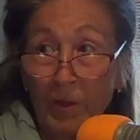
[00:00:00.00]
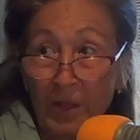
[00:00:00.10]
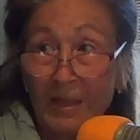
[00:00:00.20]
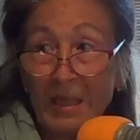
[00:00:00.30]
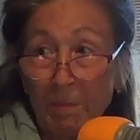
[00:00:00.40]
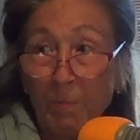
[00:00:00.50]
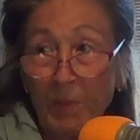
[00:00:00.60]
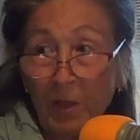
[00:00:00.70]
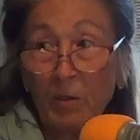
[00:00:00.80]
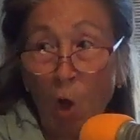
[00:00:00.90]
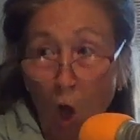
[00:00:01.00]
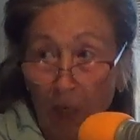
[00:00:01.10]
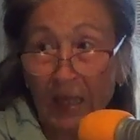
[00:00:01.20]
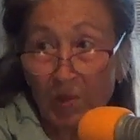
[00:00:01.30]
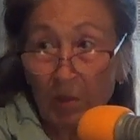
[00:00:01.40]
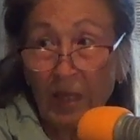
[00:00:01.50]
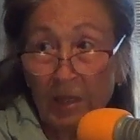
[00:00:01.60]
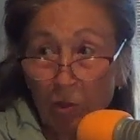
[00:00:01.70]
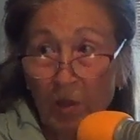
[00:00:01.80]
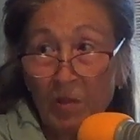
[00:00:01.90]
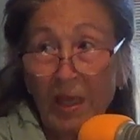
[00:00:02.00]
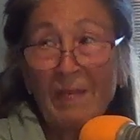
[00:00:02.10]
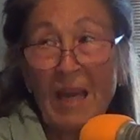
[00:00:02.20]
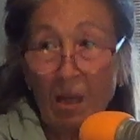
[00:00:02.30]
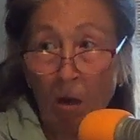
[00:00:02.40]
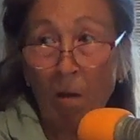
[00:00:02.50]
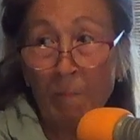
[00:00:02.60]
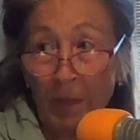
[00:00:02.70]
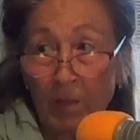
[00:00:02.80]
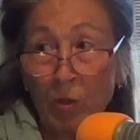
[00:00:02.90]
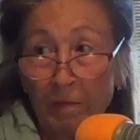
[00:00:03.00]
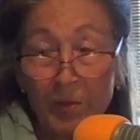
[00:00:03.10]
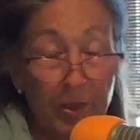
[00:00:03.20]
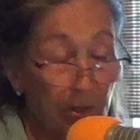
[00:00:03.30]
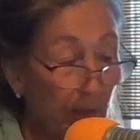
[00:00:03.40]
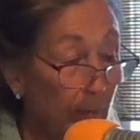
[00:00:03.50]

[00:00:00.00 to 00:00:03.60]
the long exhalations, and they calm the nervous system.